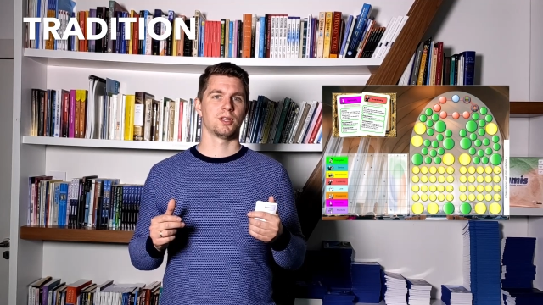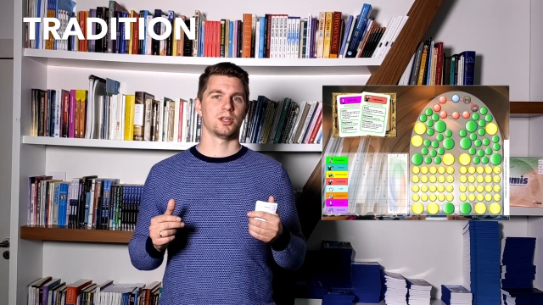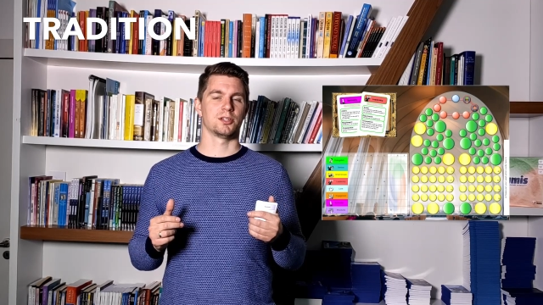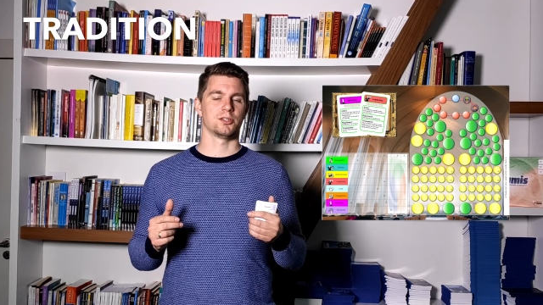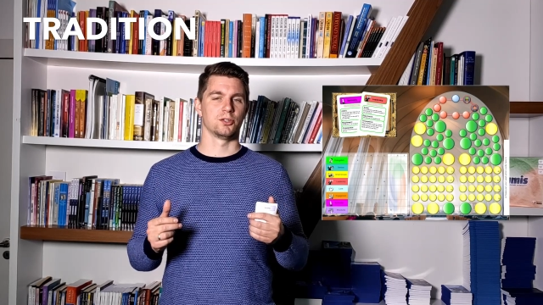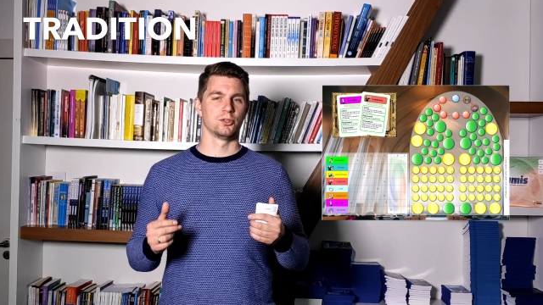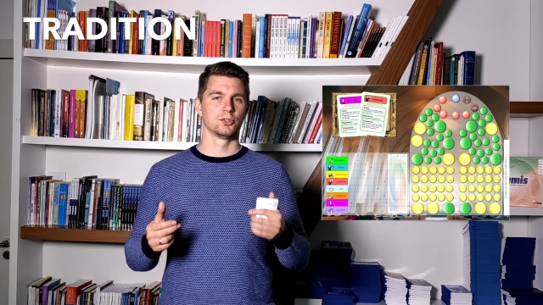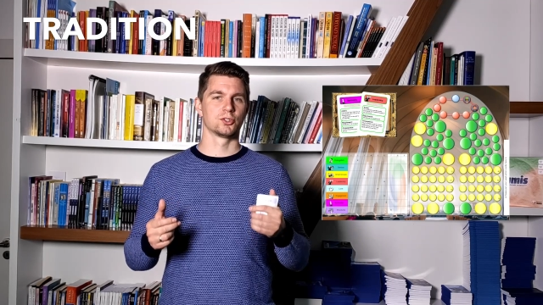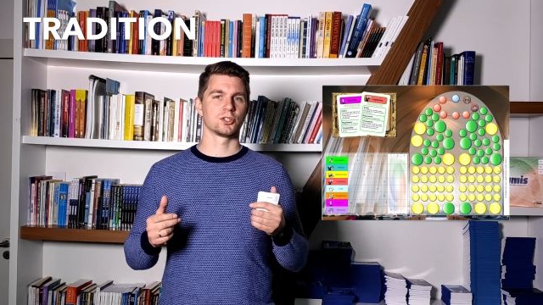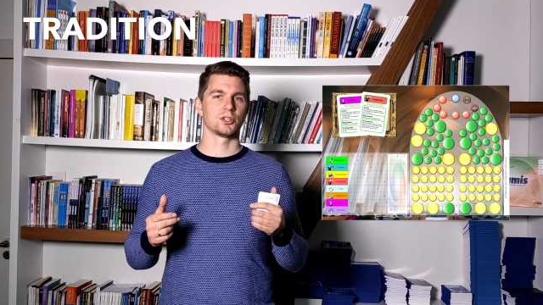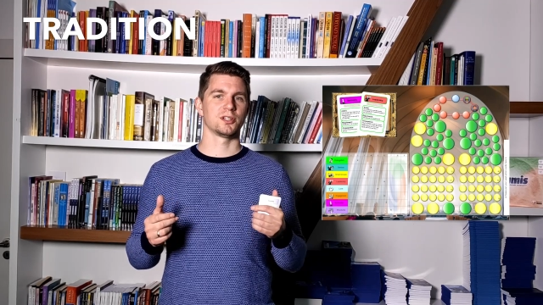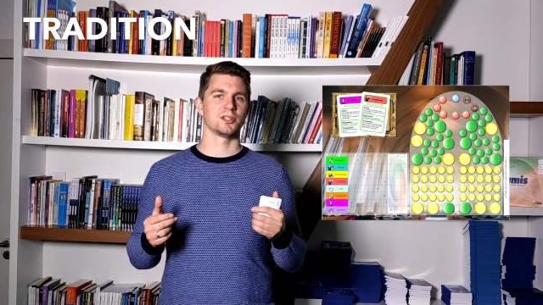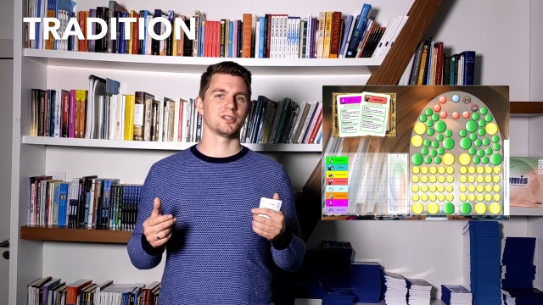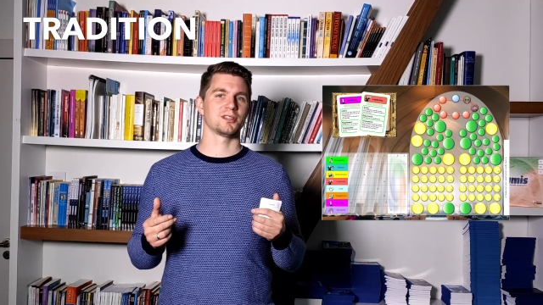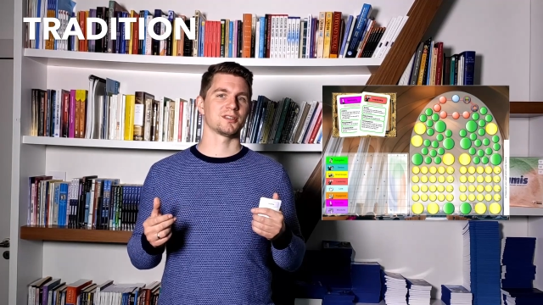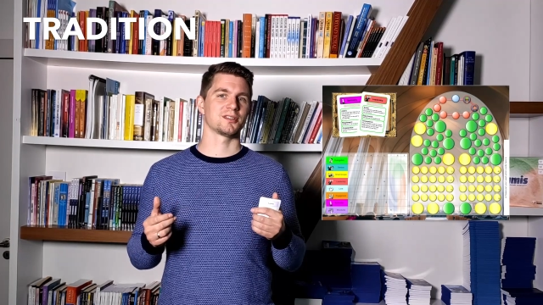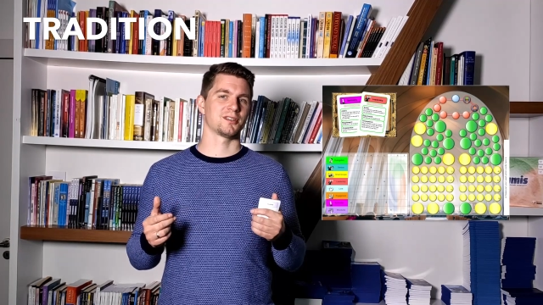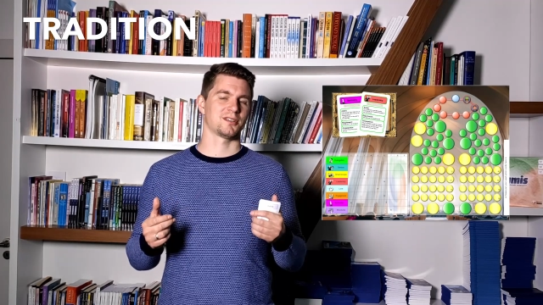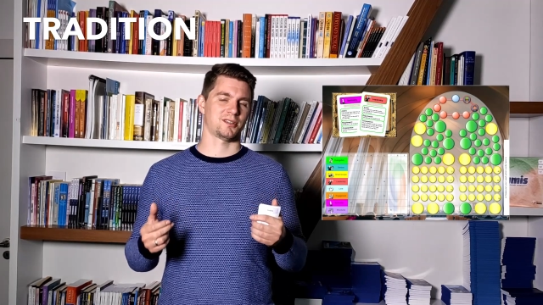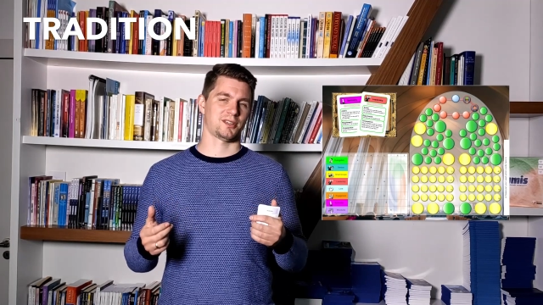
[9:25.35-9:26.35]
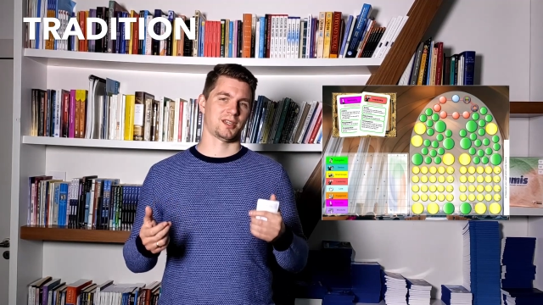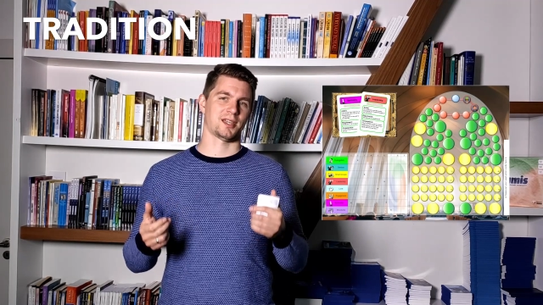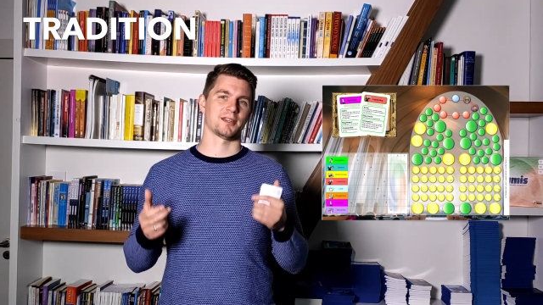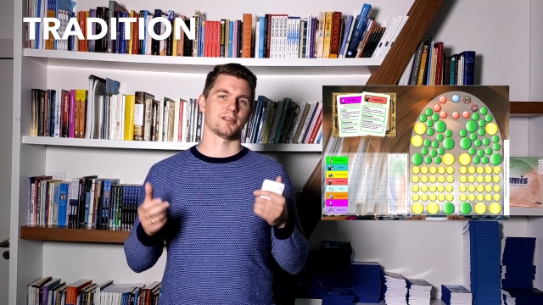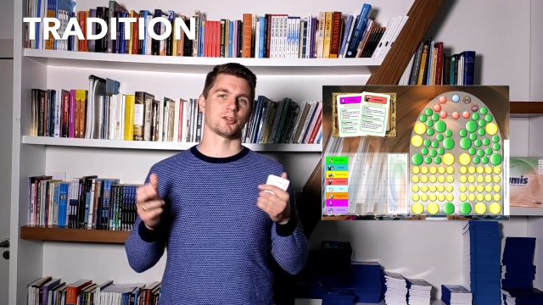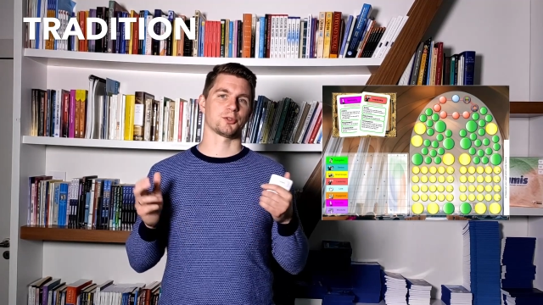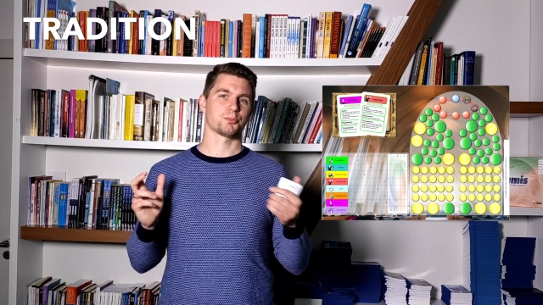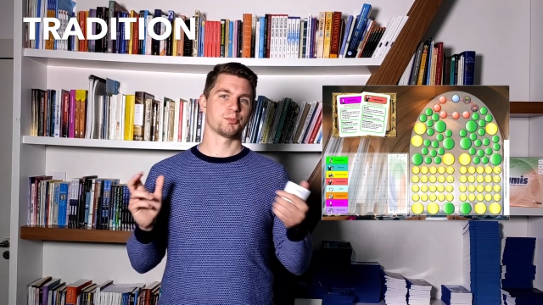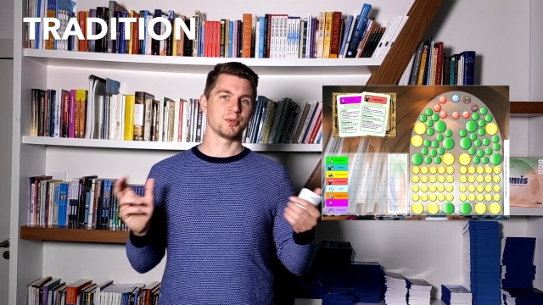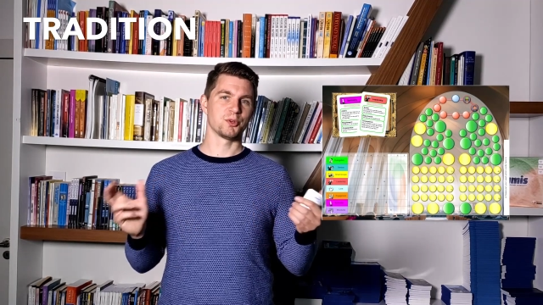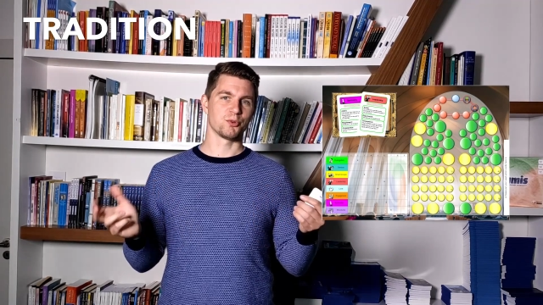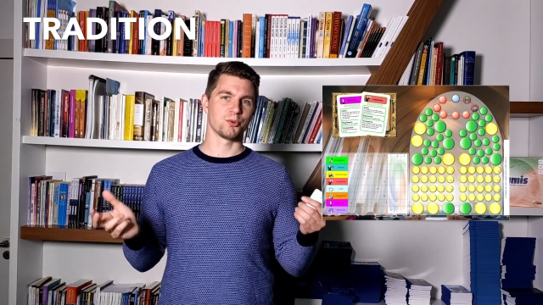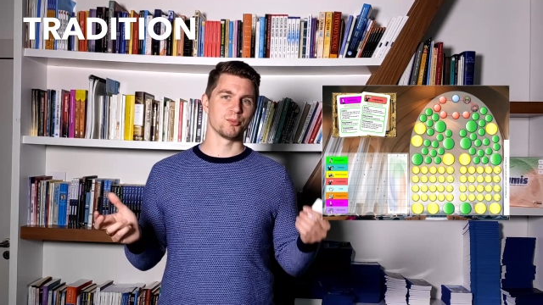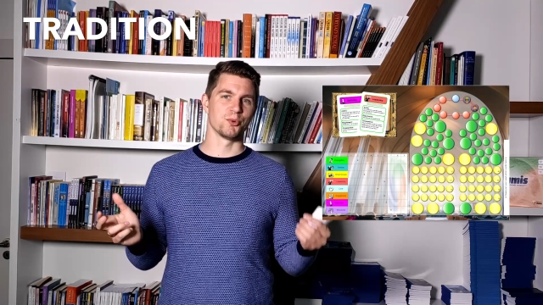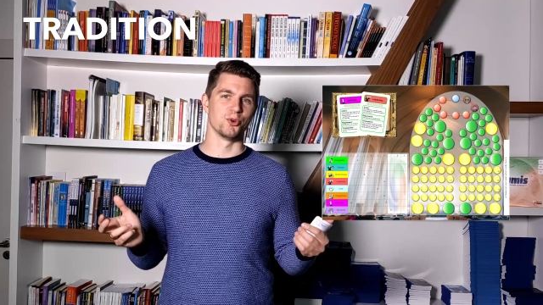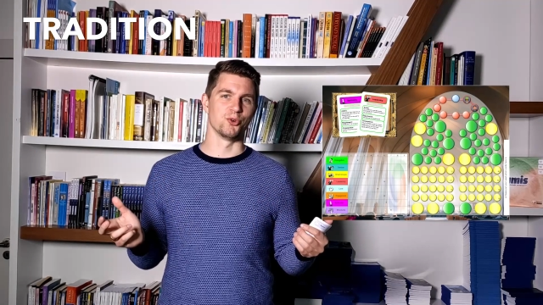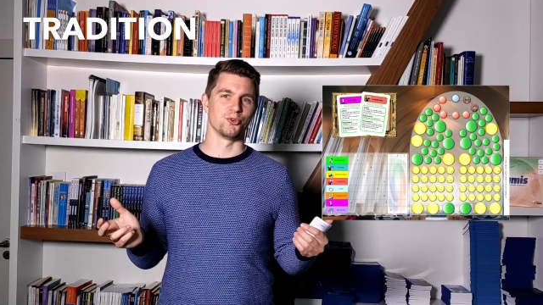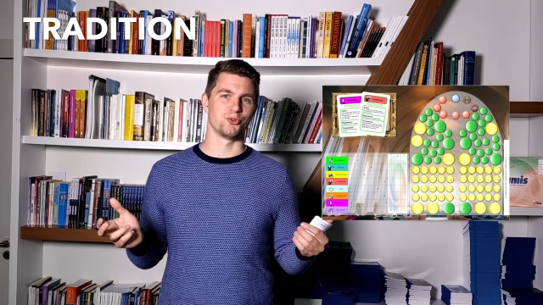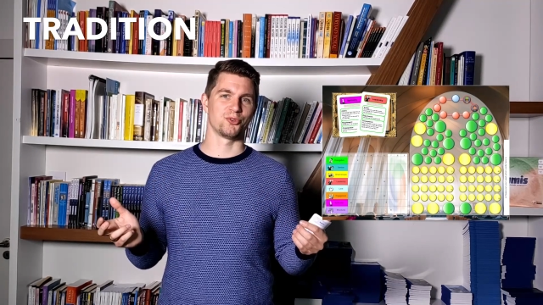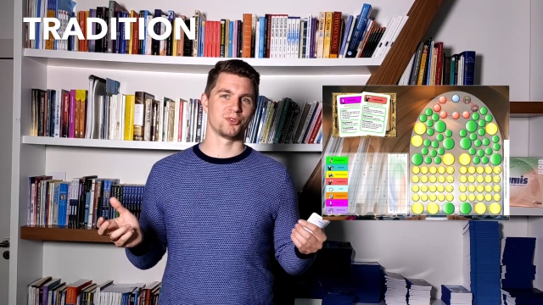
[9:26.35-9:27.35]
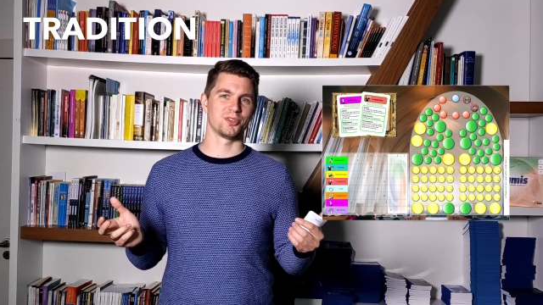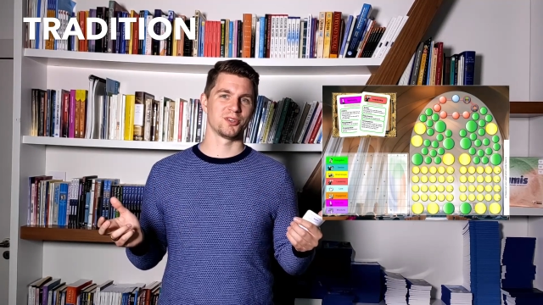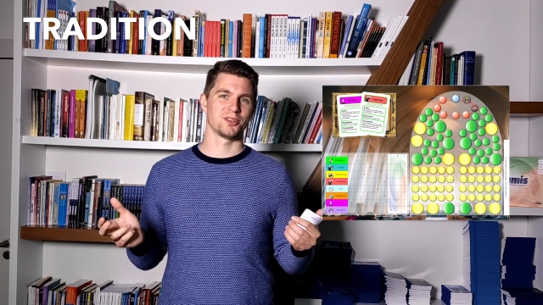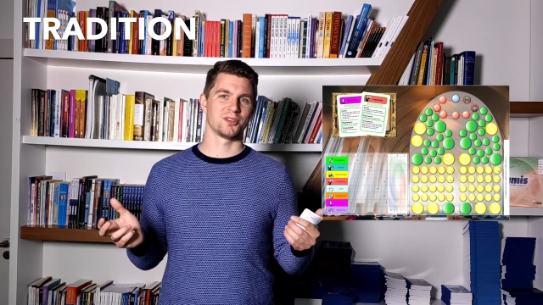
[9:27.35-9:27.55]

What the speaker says: it usually cannot be removed.